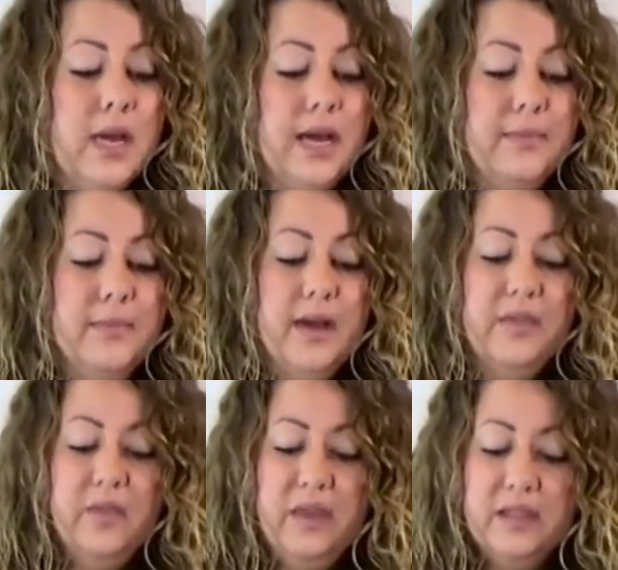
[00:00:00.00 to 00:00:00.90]

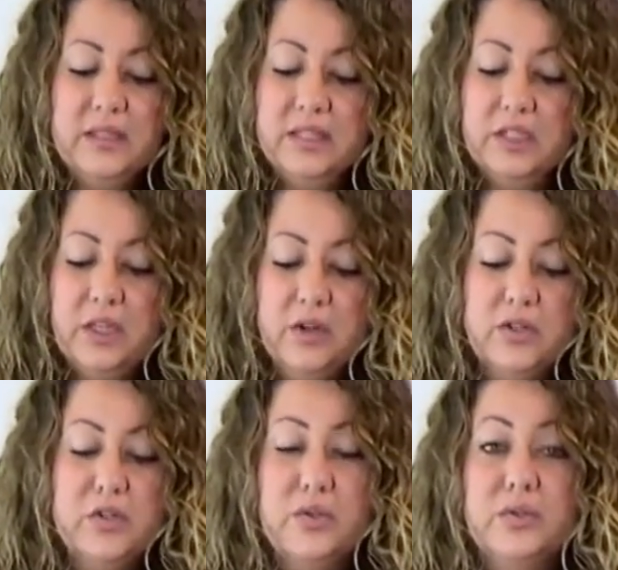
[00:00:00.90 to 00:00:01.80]
Other things is
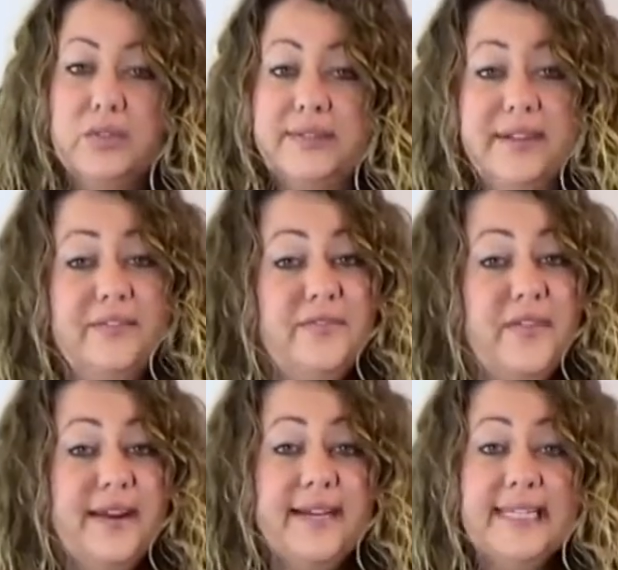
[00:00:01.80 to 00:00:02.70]
your screws. They're
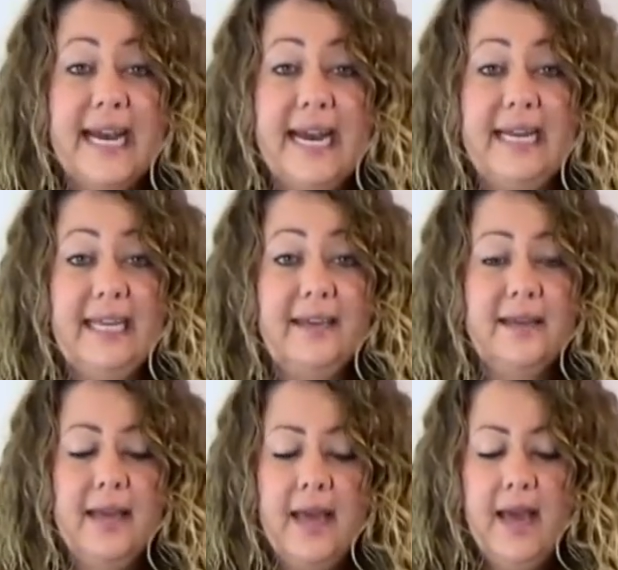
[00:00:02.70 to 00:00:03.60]
very tiny,
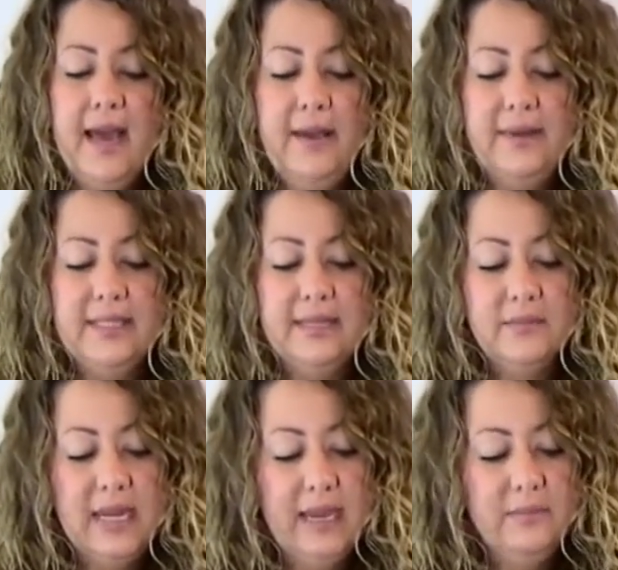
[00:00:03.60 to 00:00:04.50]
and
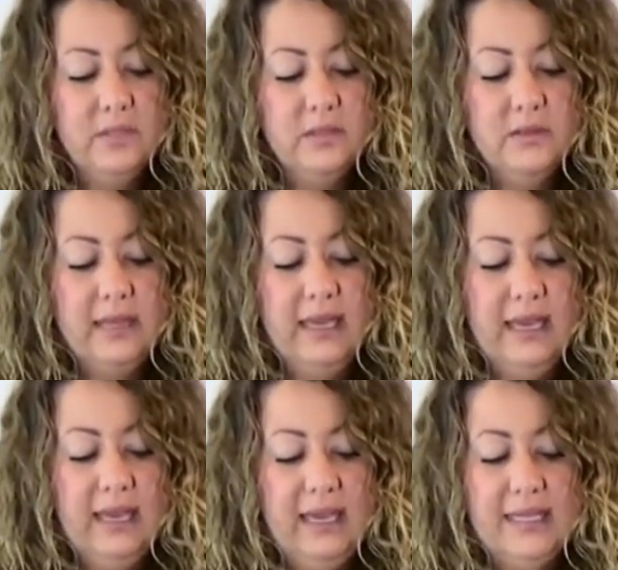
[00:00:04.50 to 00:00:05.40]
sometimes they
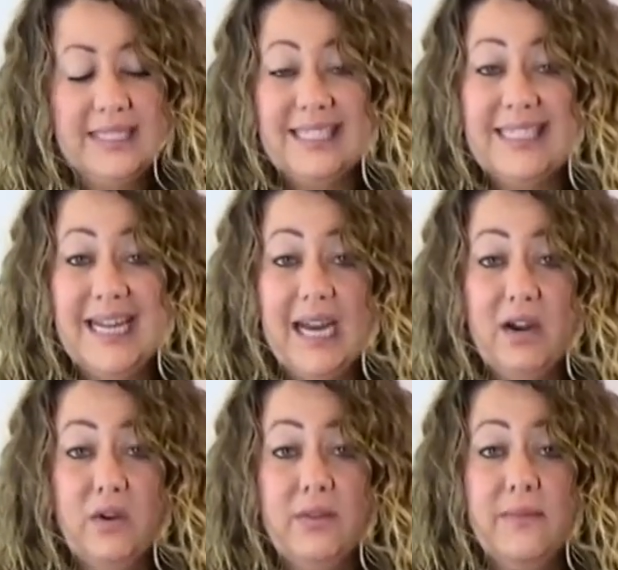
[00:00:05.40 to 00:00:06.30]
can get
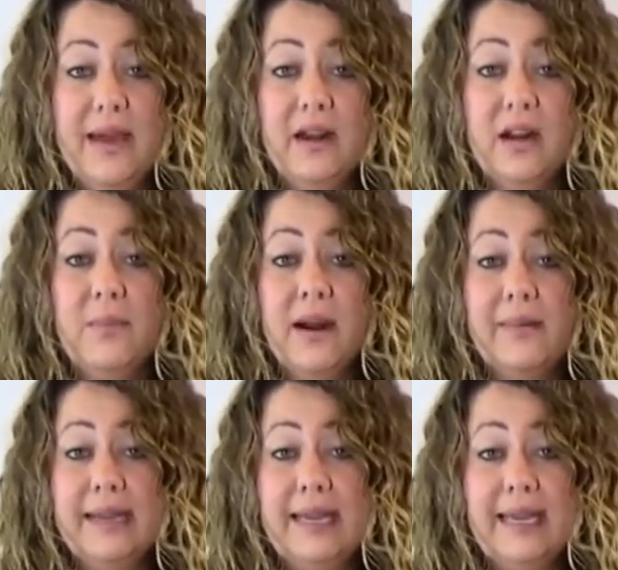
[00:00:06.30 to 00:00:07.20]
stuck, or the battery
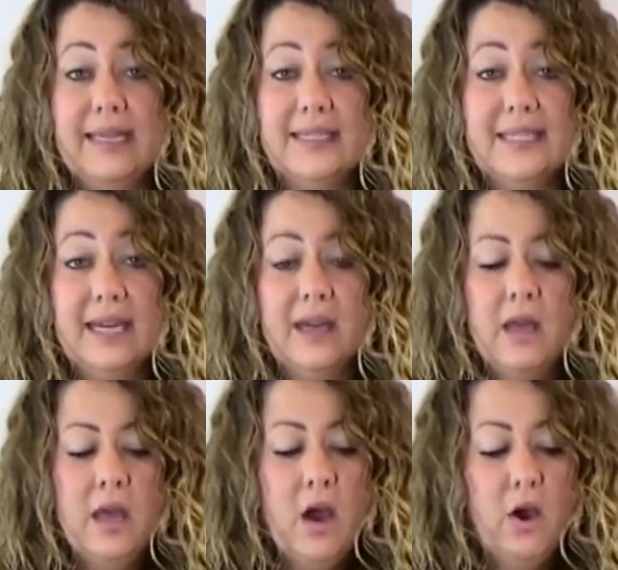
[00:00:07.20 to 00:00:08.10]
compartment can get stuck.
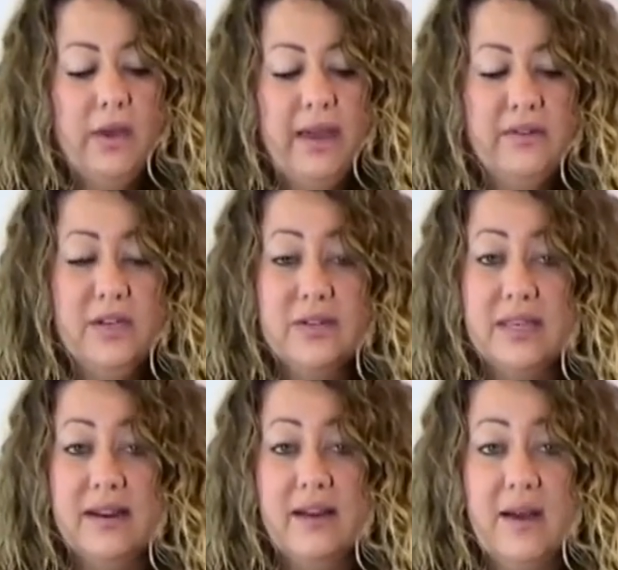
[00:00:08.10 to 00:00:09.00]
All you have to do is
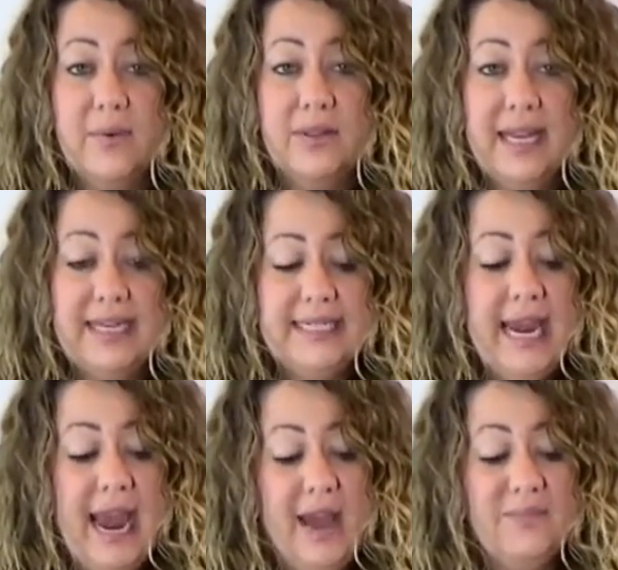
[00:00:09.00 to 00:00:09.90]
get a couple light
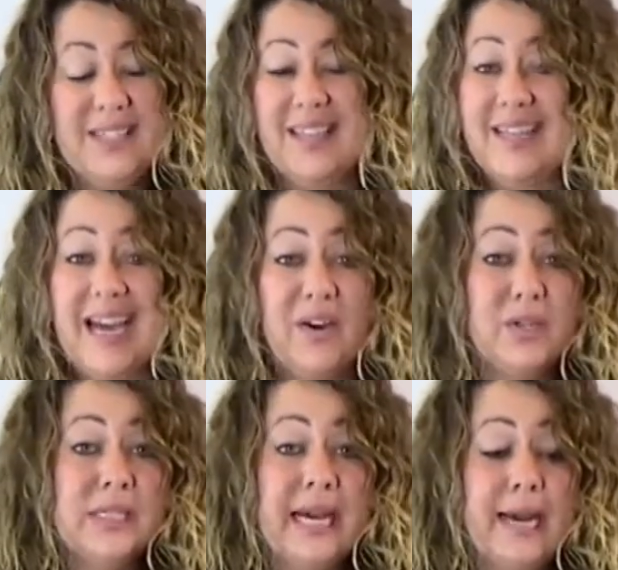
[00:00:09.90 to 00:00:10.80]
taps on the
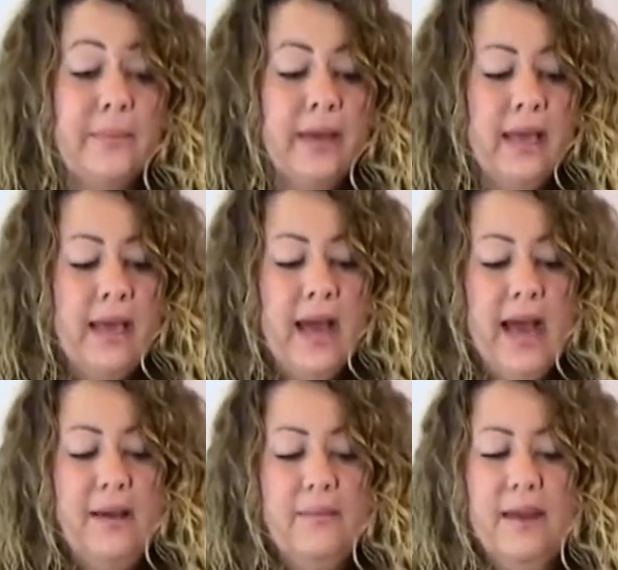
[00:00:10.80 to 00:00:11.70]
countertop,
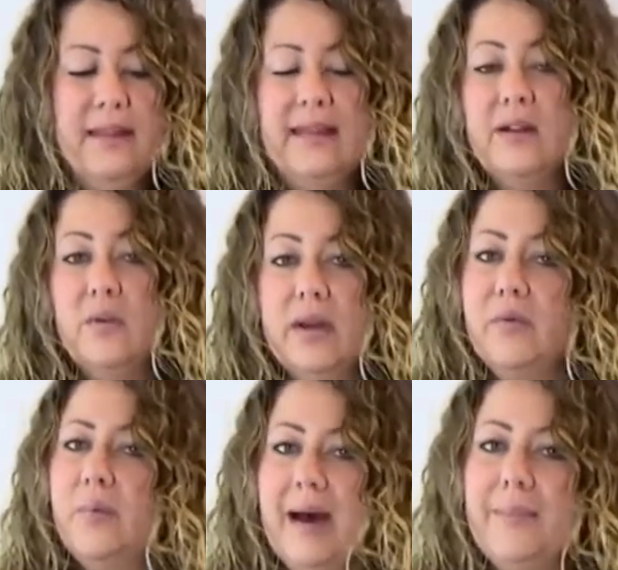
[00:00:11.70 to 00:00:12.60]
and it
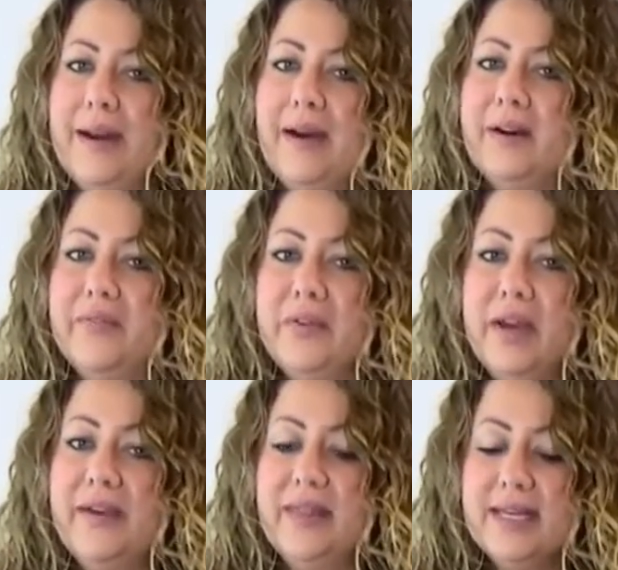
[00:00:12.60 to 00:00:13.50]
will pop it out if you
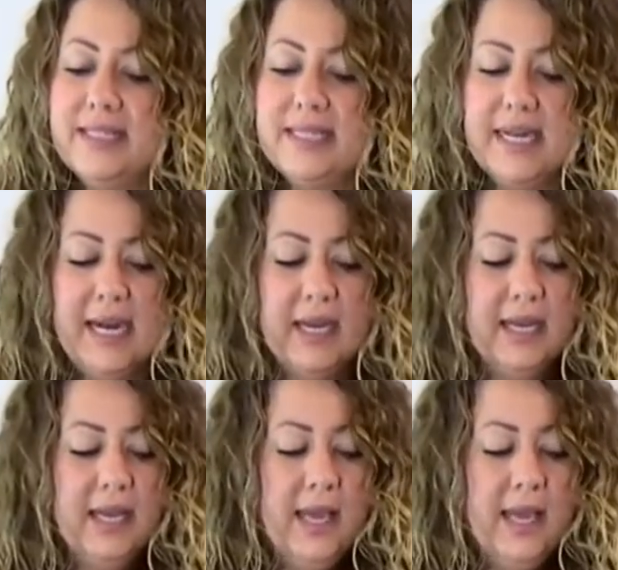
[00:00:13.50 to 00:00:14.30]
have that stuck.